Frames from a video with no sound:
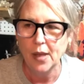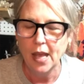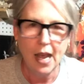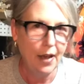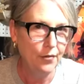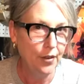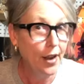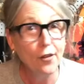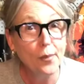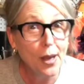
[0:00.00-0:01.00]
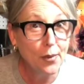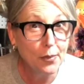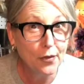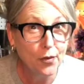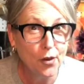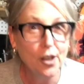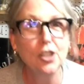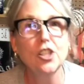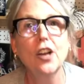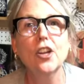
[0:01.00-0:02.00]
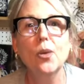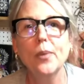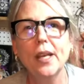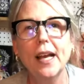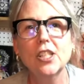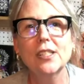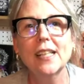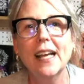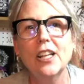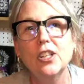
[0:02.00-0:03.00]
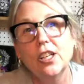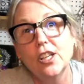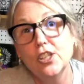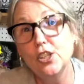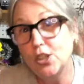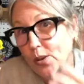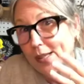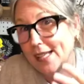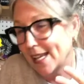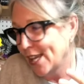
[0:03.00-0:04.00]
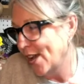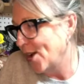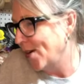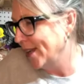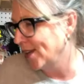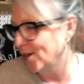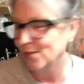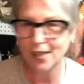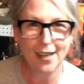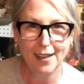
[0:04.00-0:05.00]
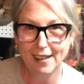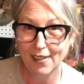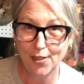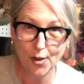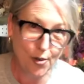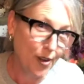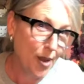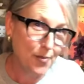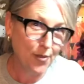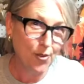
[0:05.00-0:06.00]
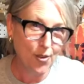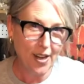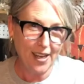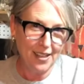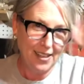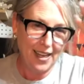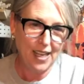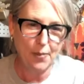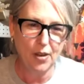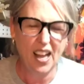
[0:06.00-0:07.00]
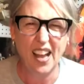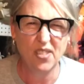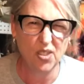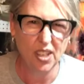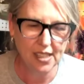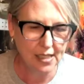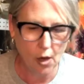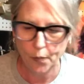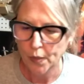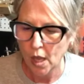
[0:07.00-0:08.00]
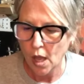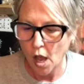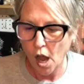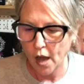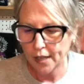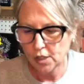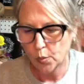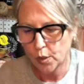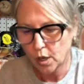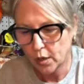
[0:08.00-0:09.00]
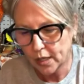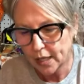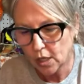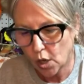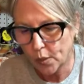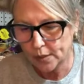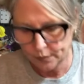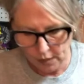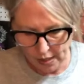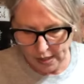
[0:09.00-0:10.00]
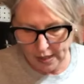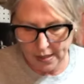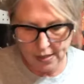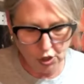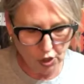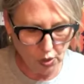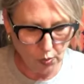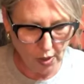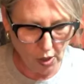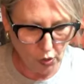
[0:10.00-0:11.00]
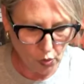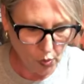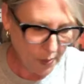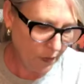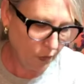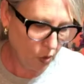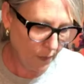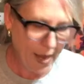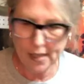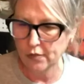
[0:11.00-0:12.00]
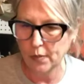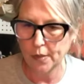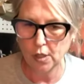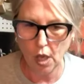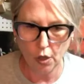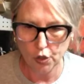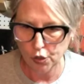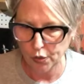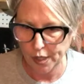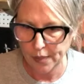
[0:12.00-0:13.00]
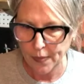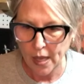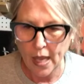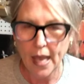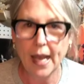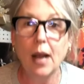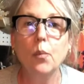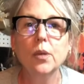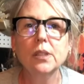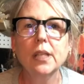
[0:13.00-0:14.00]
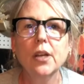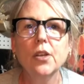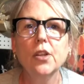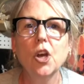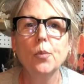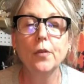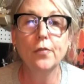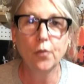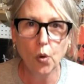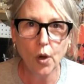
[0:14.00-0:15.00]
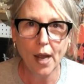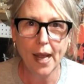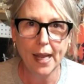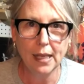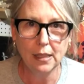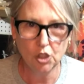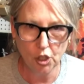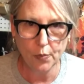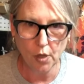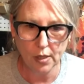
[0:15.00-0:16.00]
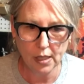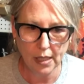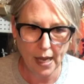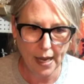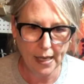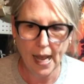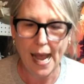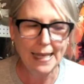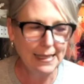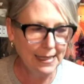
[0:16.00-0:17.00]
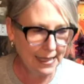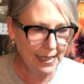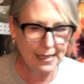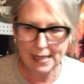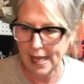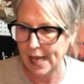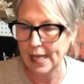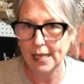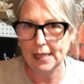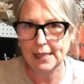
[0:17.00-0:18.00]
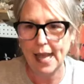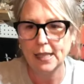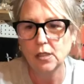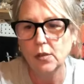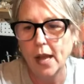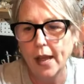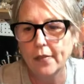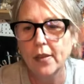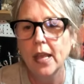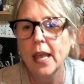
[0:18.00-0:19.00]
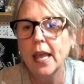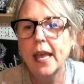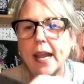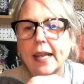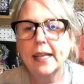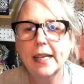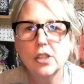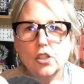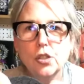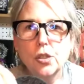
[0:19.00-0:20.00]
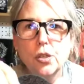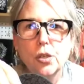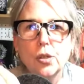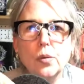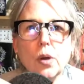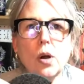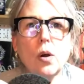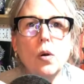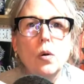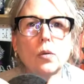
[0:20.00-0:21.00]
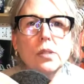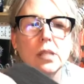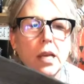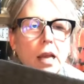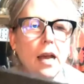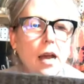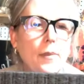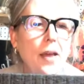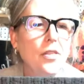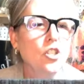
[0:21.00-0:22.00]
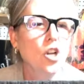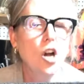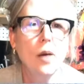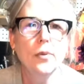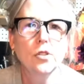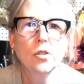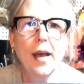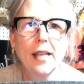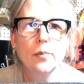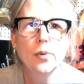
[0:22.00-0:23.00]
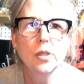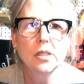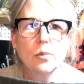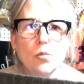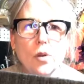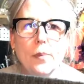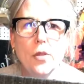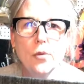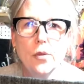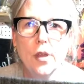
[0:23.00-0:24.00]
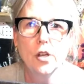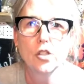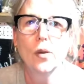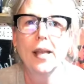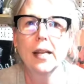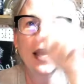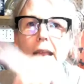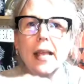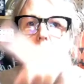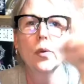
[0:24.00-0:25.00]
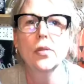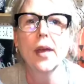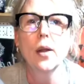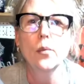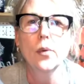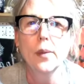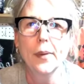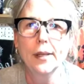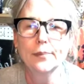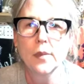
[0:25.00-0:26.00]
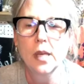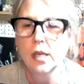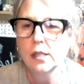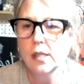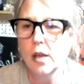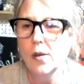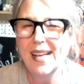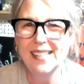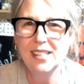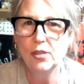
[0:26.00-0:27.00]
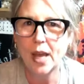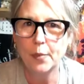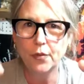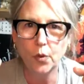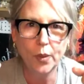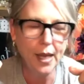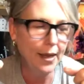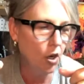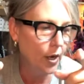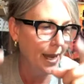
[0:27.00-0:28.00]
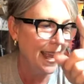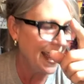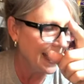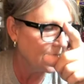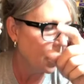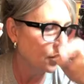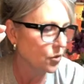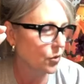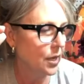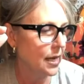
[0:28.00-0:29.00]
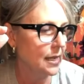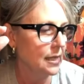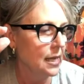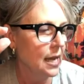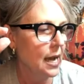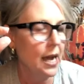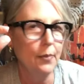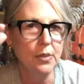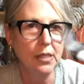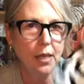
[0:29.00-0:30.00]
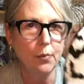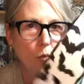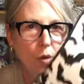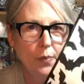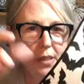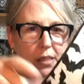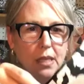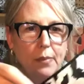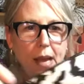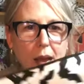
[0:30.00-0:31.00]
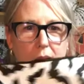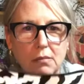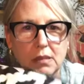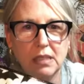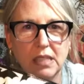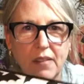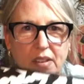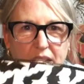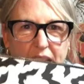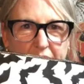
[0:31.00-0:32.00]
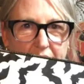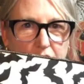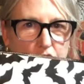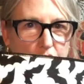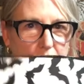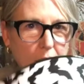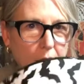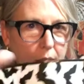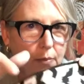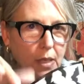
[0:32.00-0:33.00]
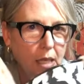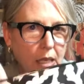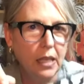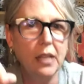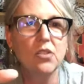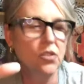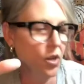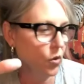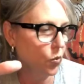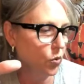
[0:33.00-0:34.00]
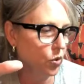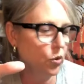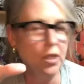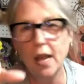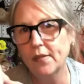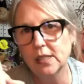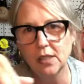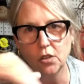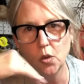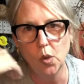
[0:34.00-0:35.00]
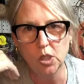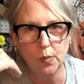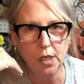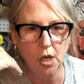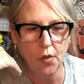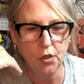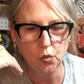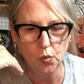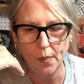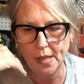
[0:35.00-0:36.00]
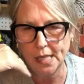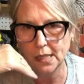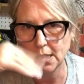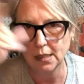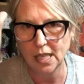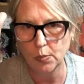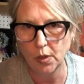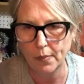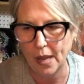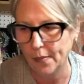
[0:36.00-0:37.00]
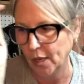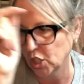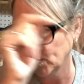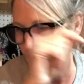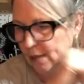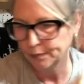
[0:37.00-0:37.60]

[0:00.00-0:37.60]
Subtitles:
I've never made one before, because y'all know me, I just kind of do as I go. I don't ever create before I come on live, really. So, all right, so we're going to get going. Again, this is just one of those ribbed floor mats from the Dollar Tree. And I will tell you, though, before I jumped on tonight, I did take an X-Acto knife and I cut 2 holes at the top so I can put some ribbon through there so I can hang it with that ribbon. So I did do that before we got on. And I also cut some ribbons in about 7-8 inch length, so you didn't have to sit there and watch me cut all these ribbons because that's part of my embellishments.